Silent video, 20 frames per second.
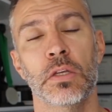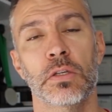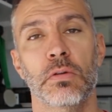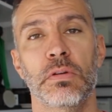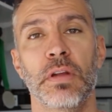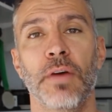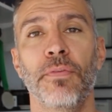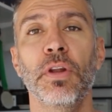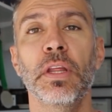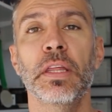
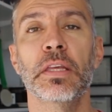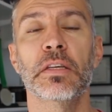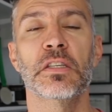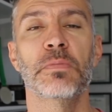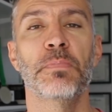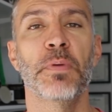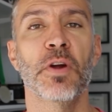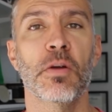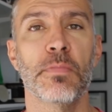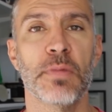So definitely
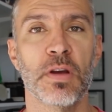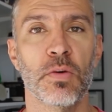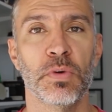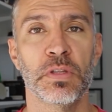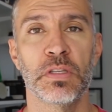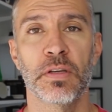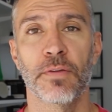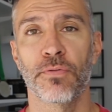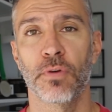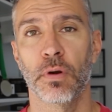experiment
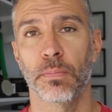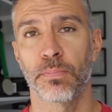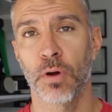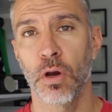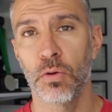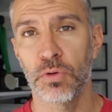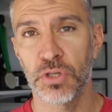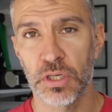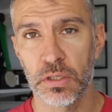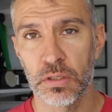with different
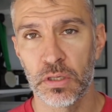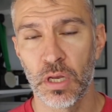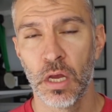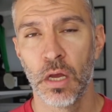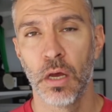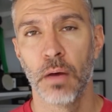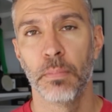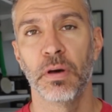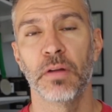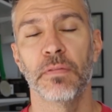approaches,
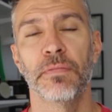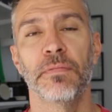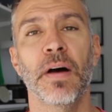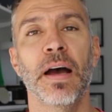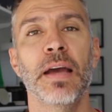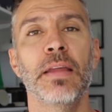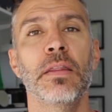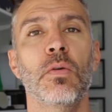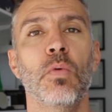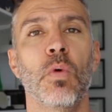but
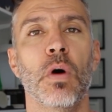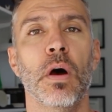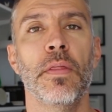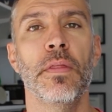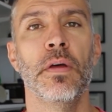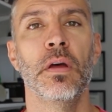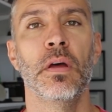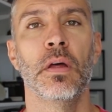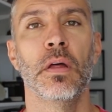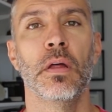find the
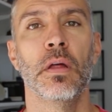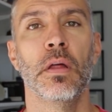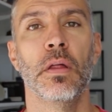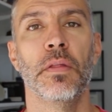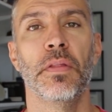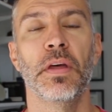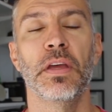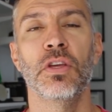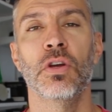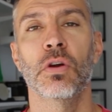one
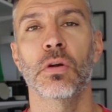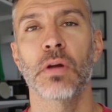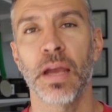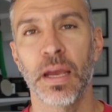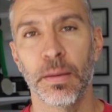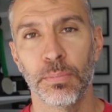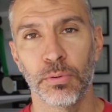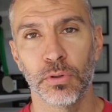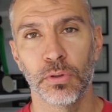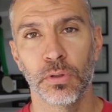that you're
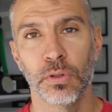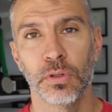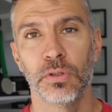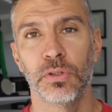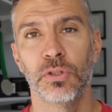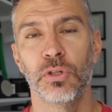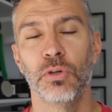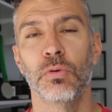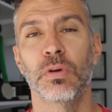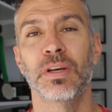
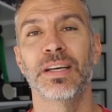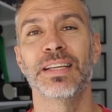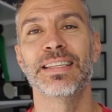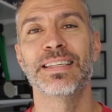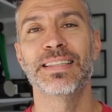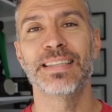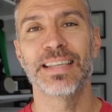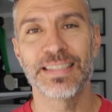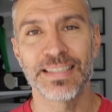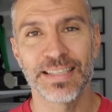able to
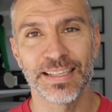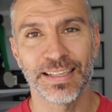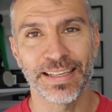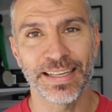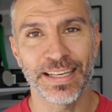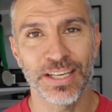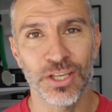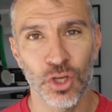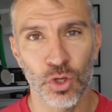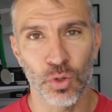
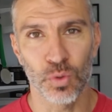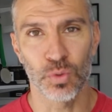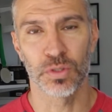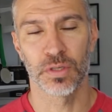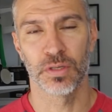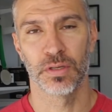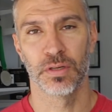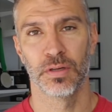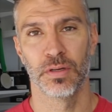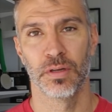consistently
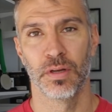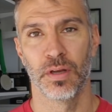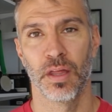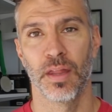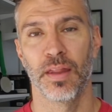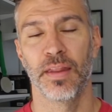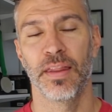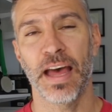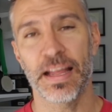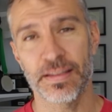use.
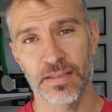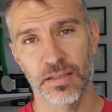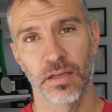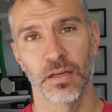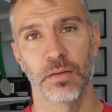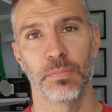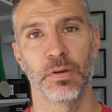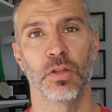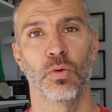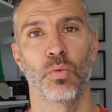That's
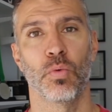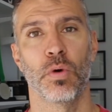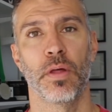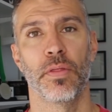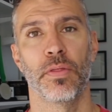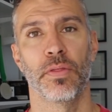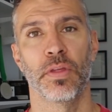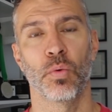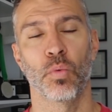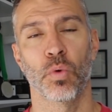gonna be the
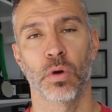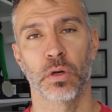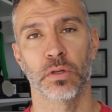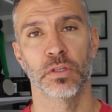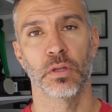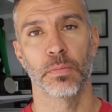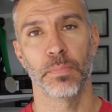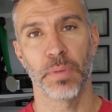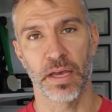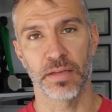one that
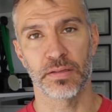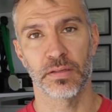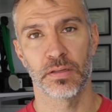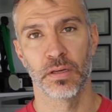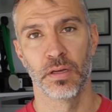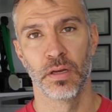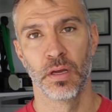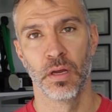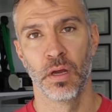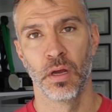works the
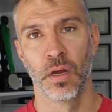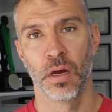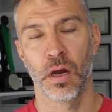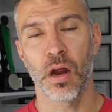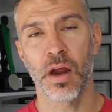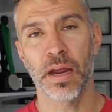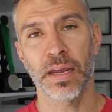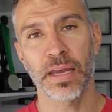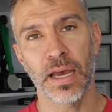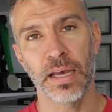best.
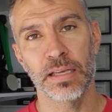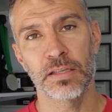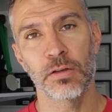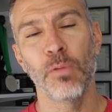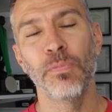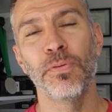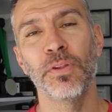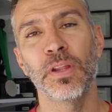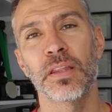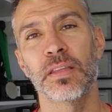All right, guys,
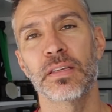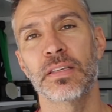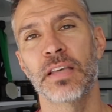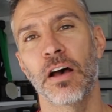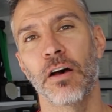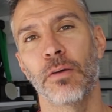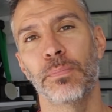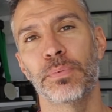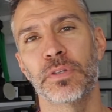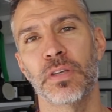hopefully this
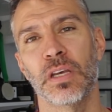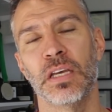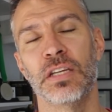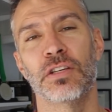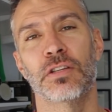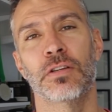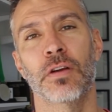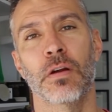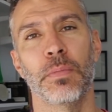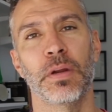helps in
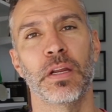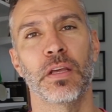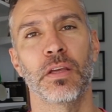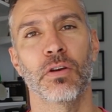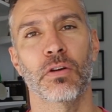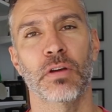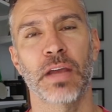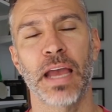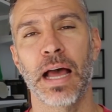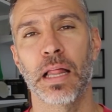determining
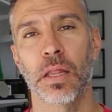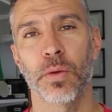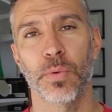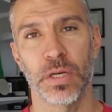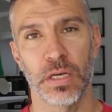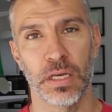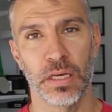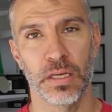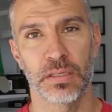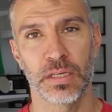your
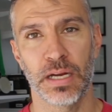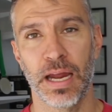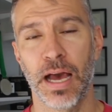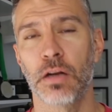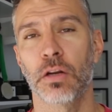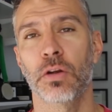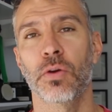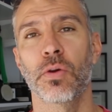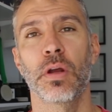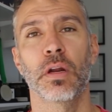calorie needs and
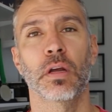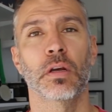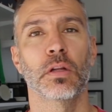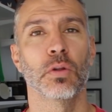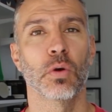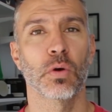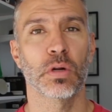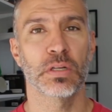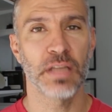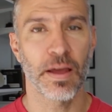how to create a
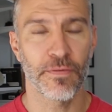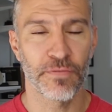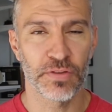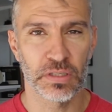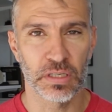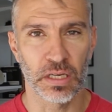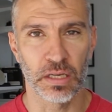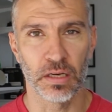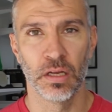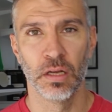caloric
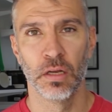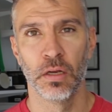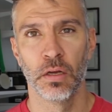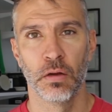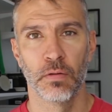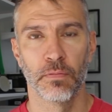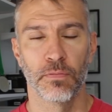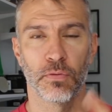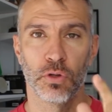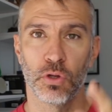deficit
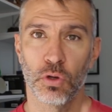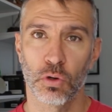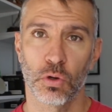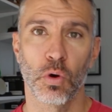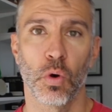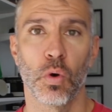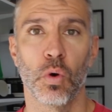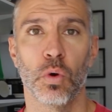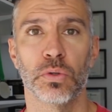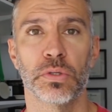for your
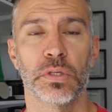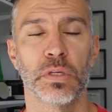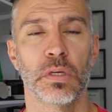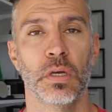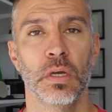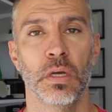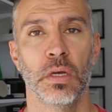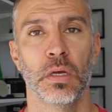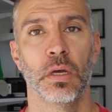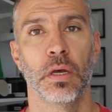
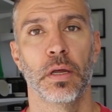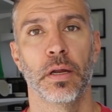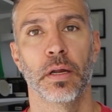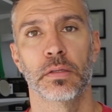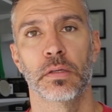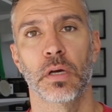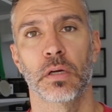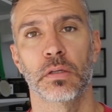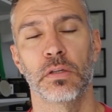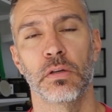goals. And
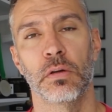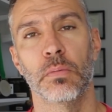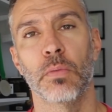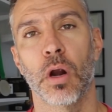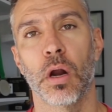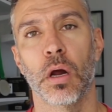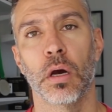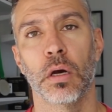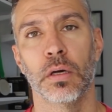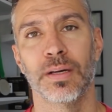I'll talk to you
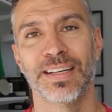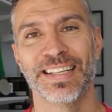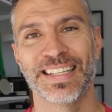tomorrow.